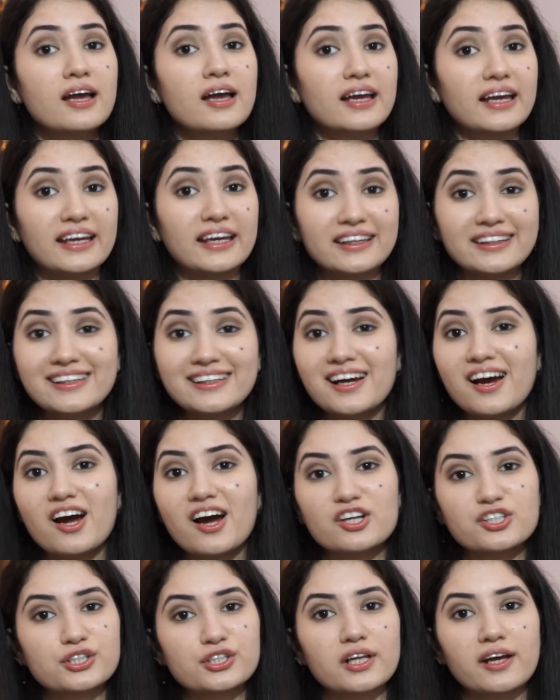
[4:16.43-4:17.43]
Any
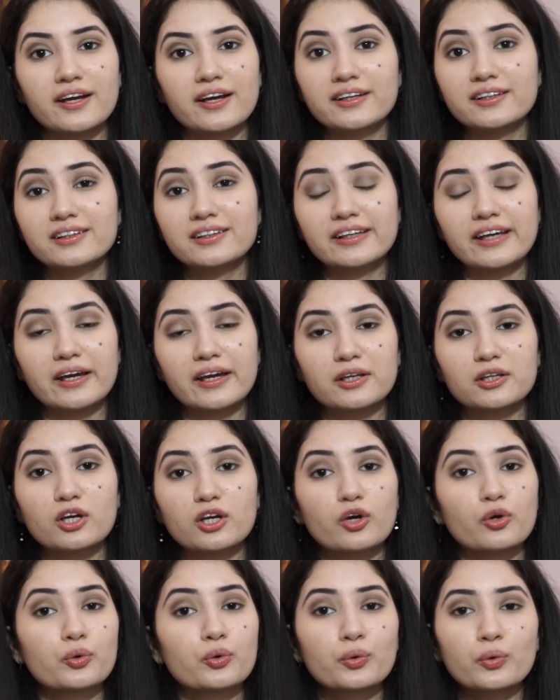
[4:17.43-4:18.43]
harsh line can
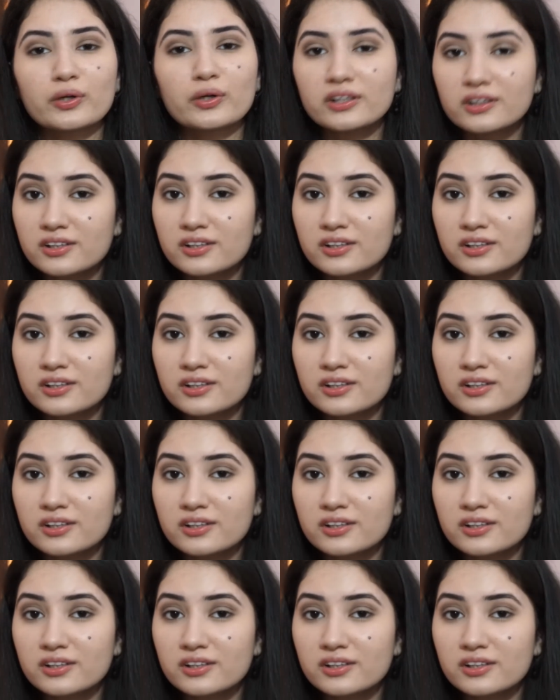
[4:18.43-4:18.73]
ruin